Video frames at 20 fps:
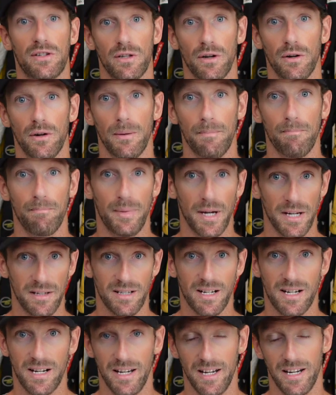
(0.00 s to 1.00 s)
So
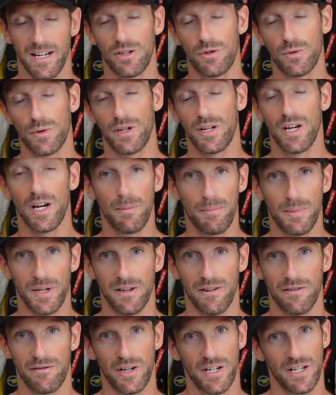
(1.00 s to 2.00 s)
basically into an
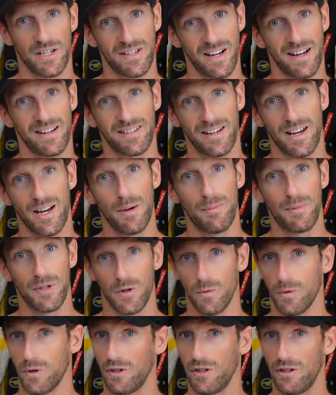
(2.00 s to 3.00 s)
hairpin, a very tight hairpin,
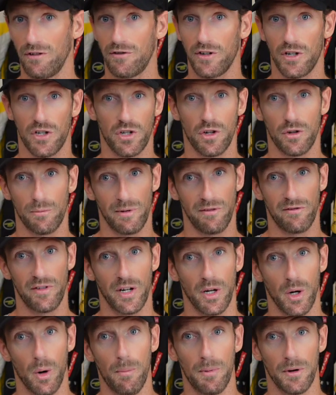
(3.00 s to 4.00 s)
you want the differential to be
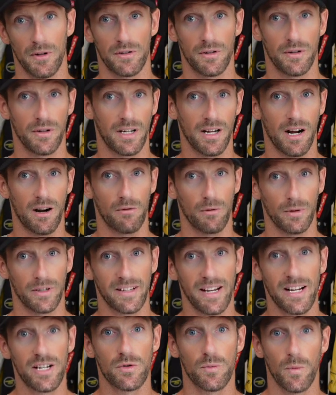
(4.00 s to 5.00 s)
very open so the car
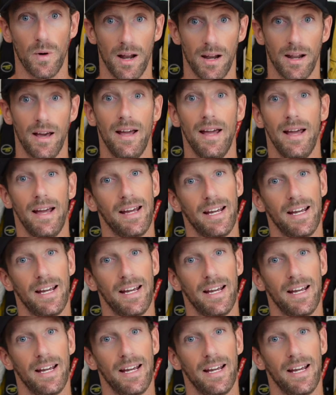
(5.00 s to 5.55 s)
rotates well.